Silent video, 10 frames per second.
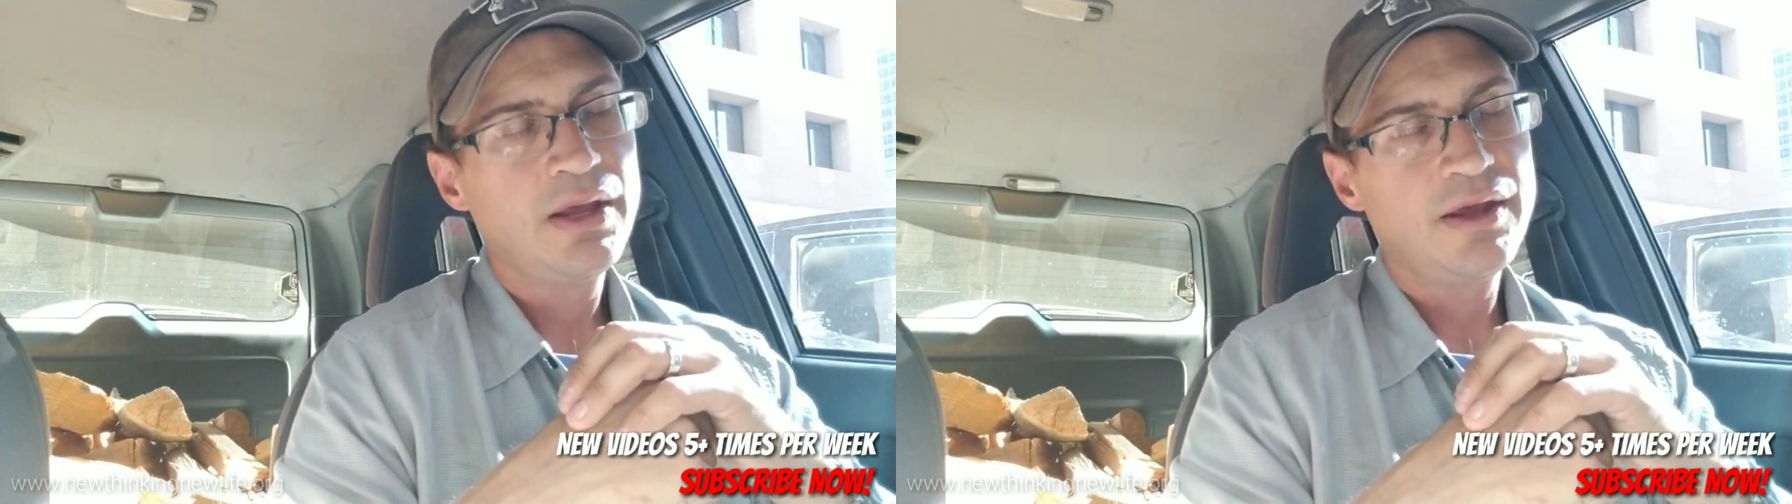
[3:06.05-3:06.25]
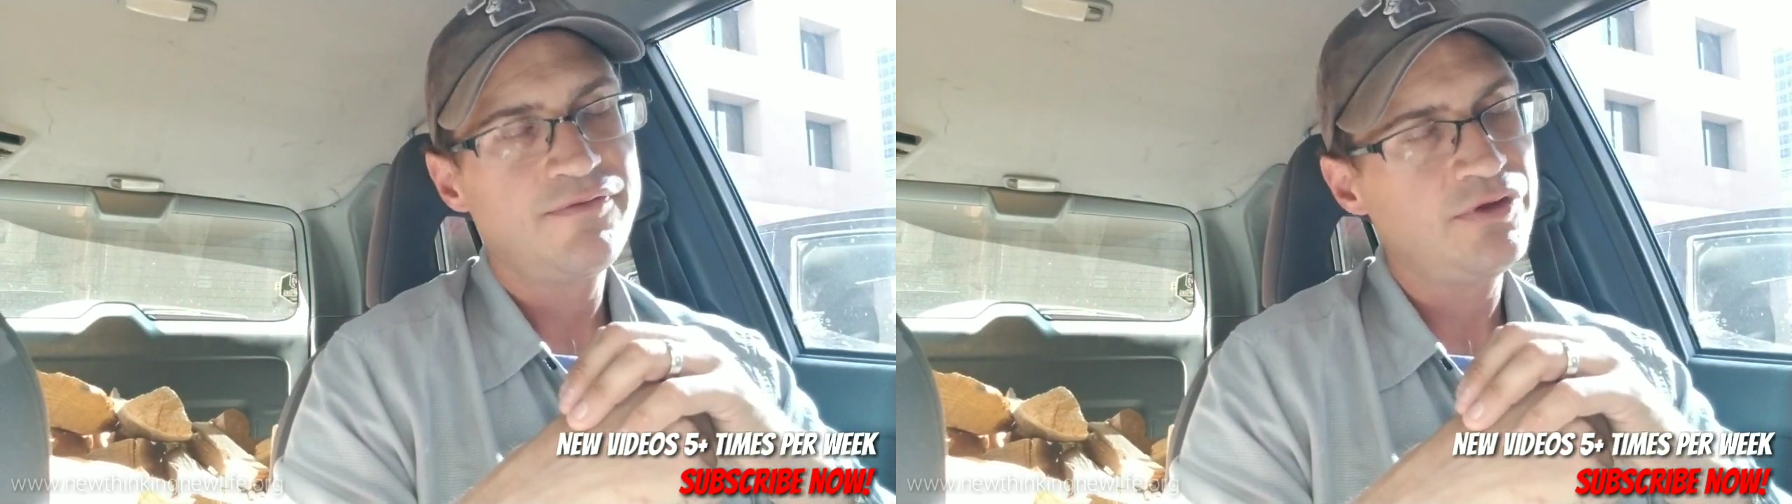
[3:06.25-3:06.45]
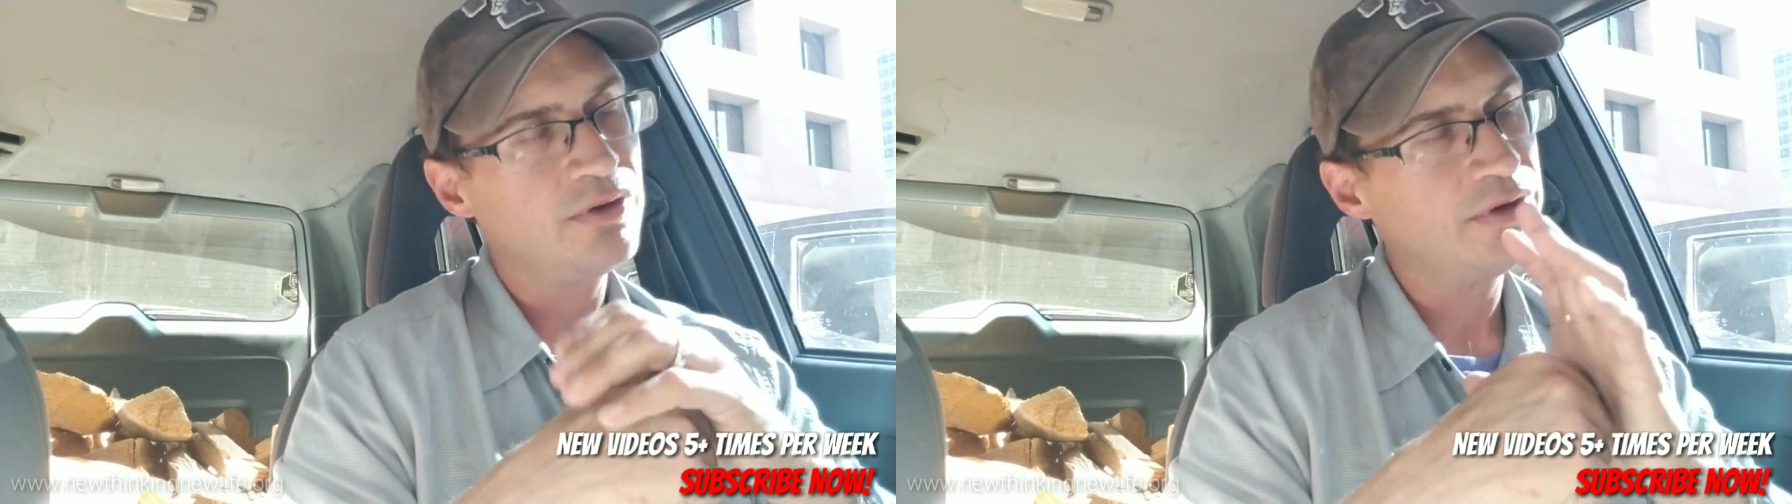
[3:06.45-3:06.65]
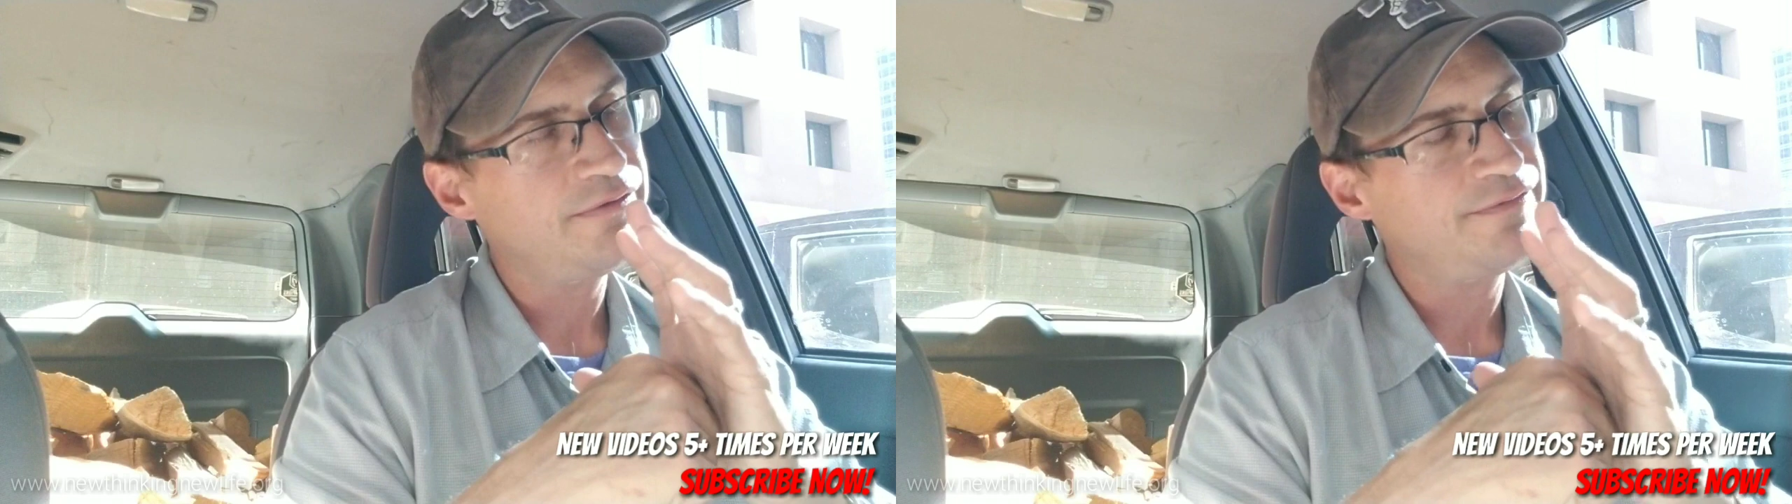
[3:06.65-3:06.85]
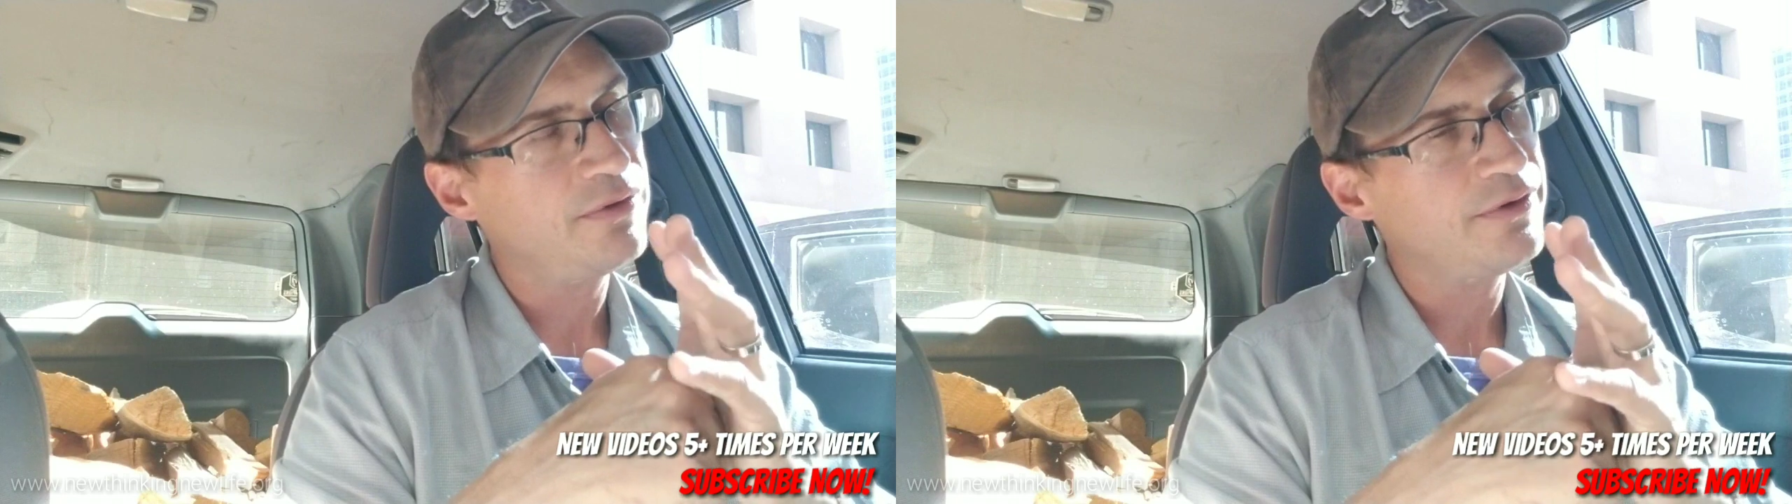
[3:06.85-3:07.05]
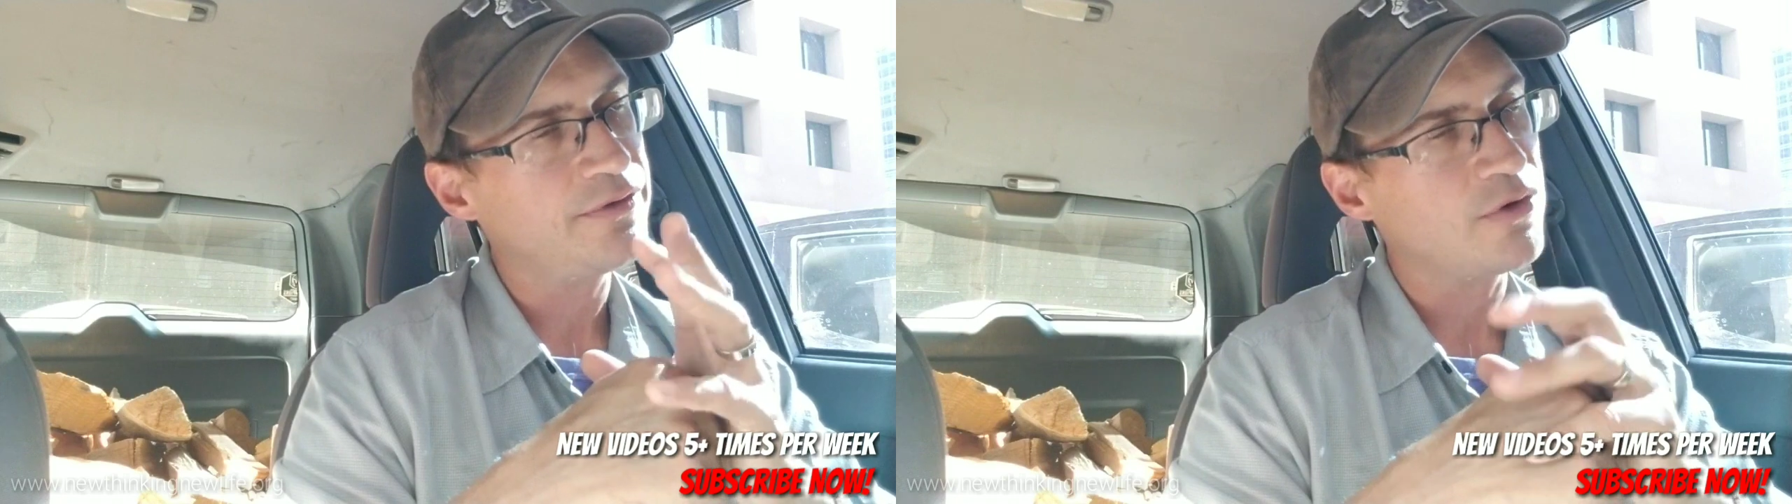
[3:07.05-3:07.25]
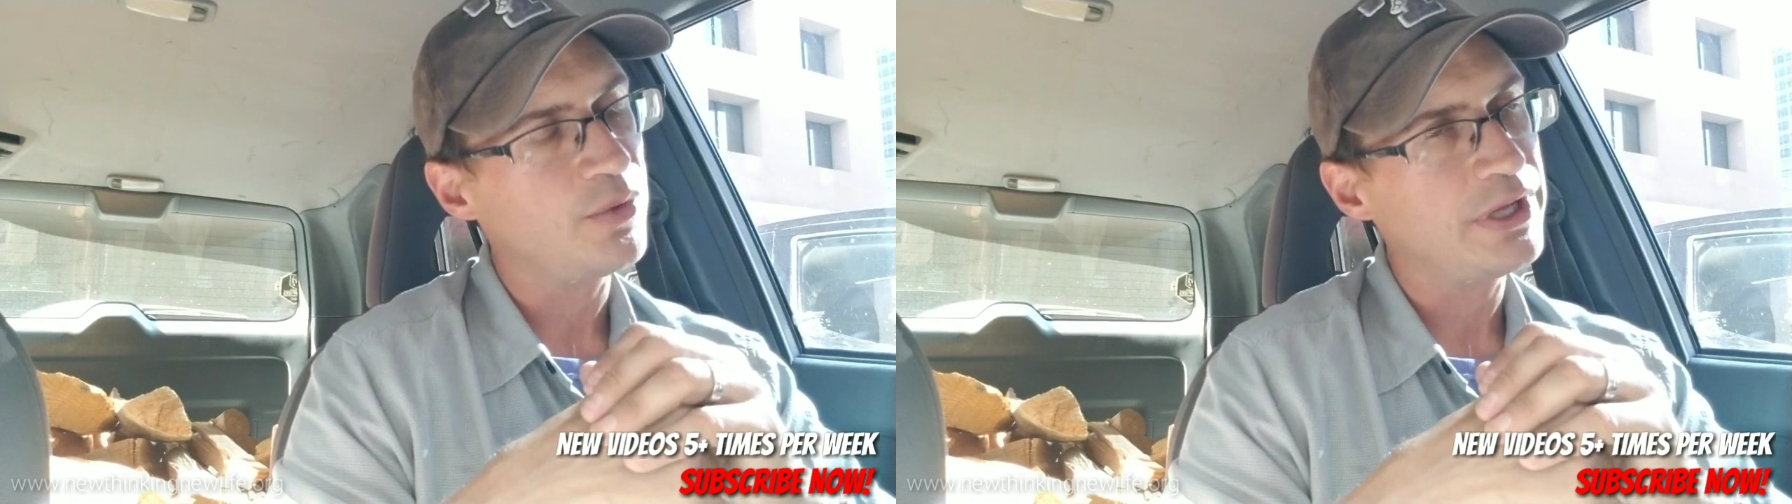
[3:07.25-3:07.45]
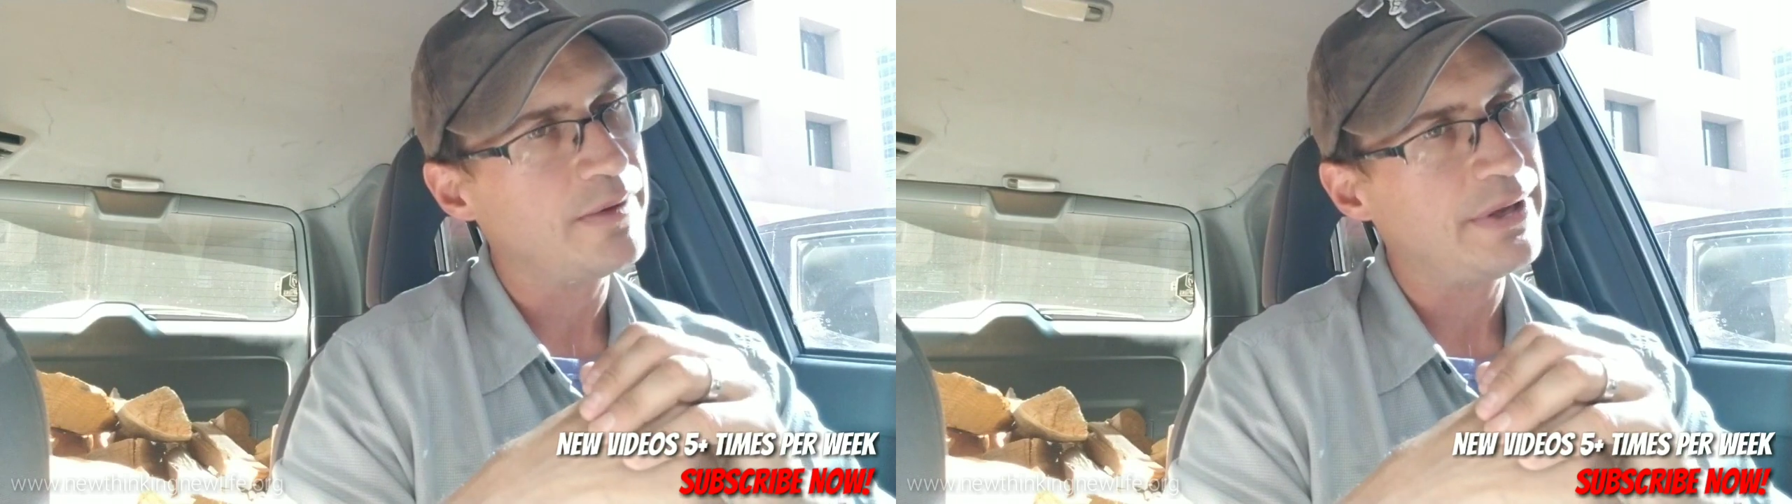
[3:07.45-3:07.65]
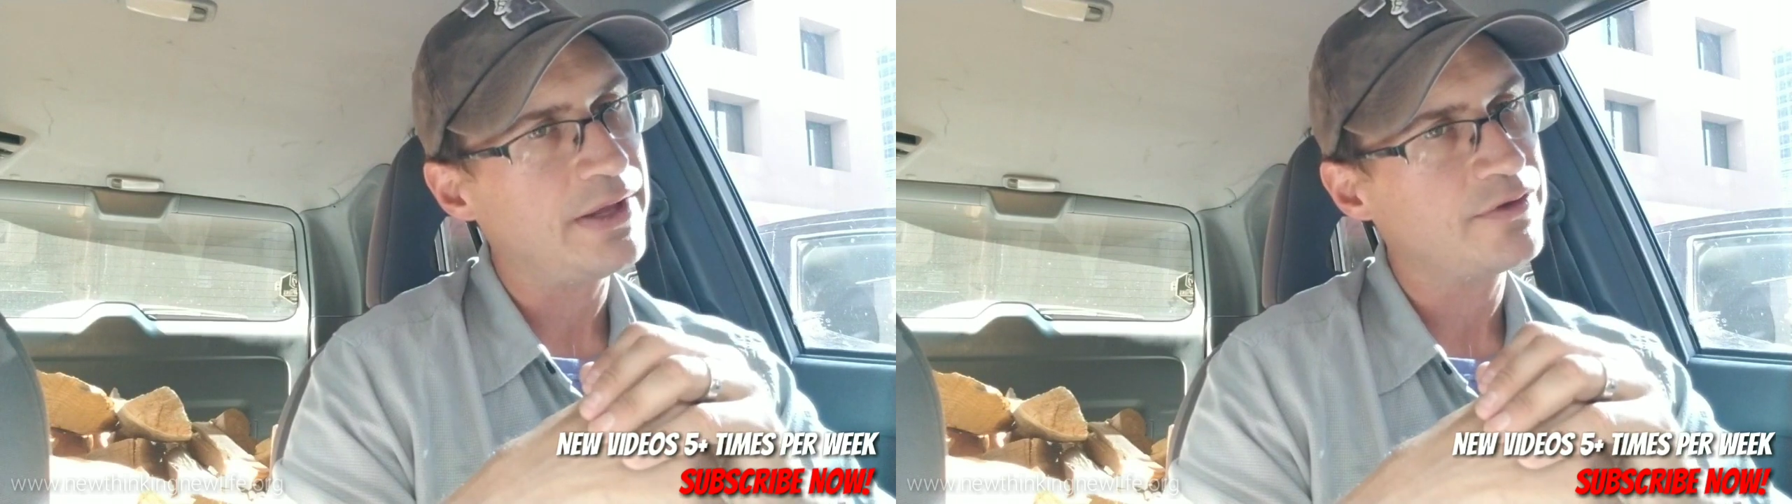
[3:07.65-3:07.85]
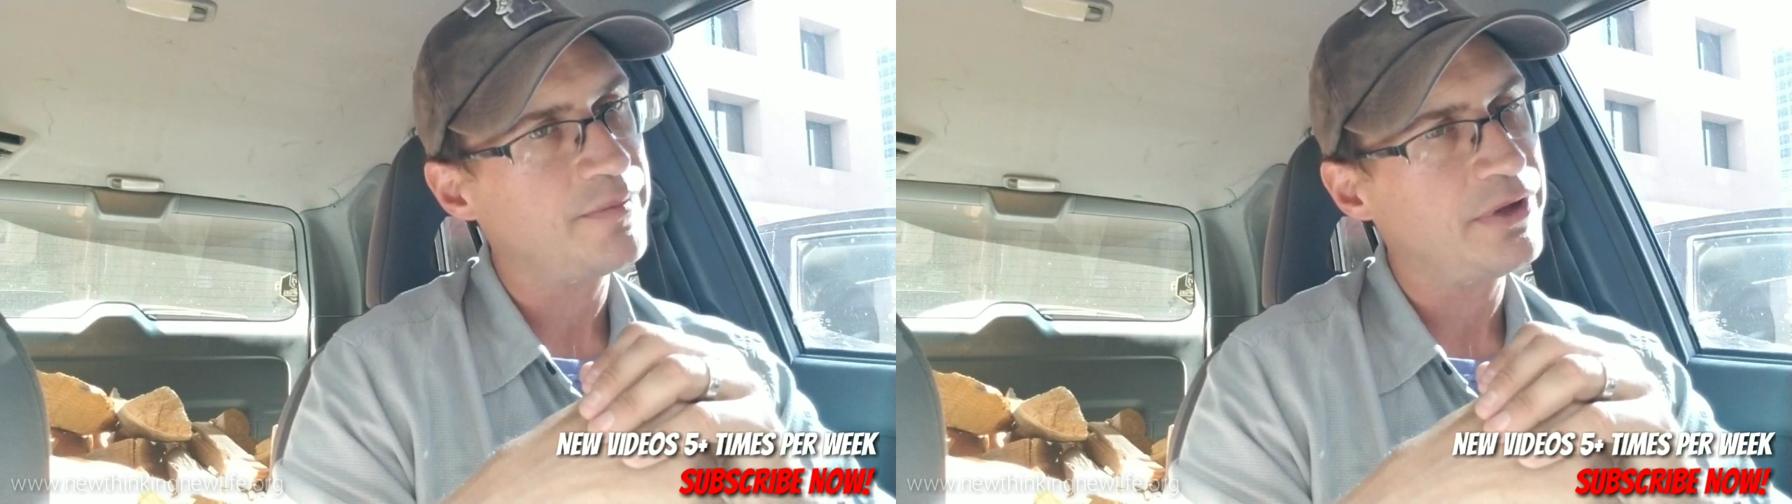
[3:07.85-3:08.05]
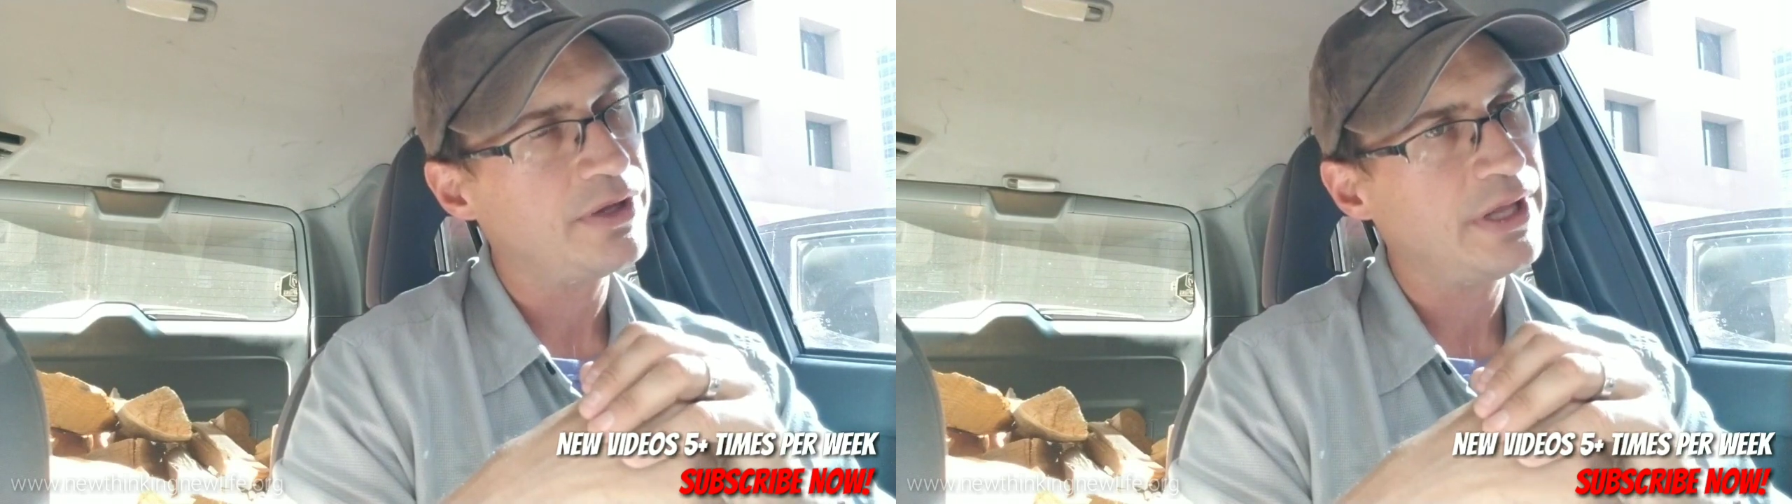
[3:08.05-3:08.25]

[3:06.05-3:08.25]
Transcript: If you're going to focus on winning a basketball